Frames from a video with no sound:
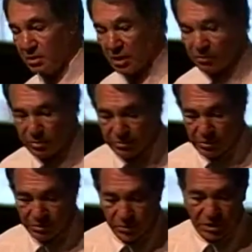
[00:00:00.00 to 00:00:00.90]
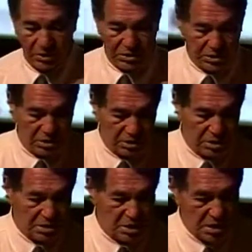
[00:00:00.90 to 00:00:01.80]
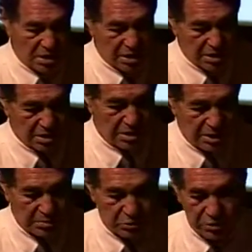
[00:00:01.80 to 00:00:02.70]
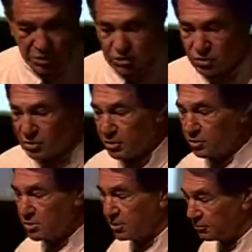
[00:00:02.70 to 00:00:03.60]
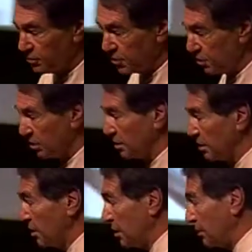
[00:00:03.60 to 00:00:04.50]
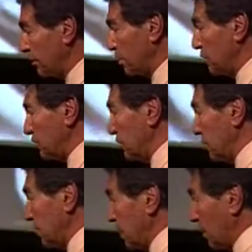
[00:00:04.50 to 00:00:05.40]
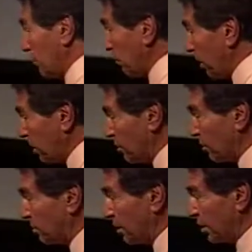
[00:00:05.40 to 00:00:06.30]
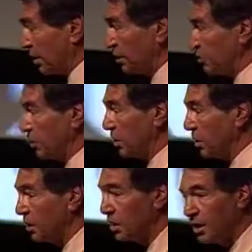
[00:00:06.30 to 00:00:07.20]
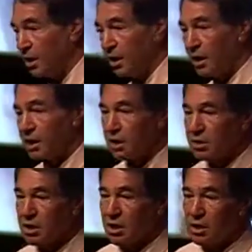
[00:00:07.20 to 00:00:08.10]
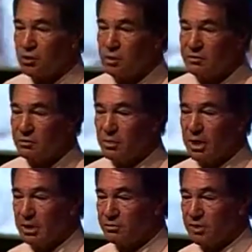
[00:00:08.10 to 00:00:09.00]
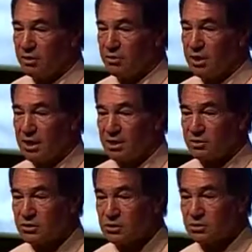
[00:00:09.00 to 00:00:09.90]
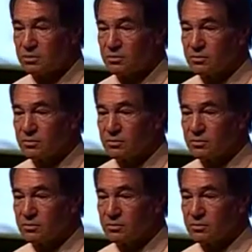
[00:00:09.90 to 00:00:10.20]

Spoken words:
I remember it being considered a neighborhood in Toronto was deficient if you didn't have a park or parkette within a quarter of a mile of every house.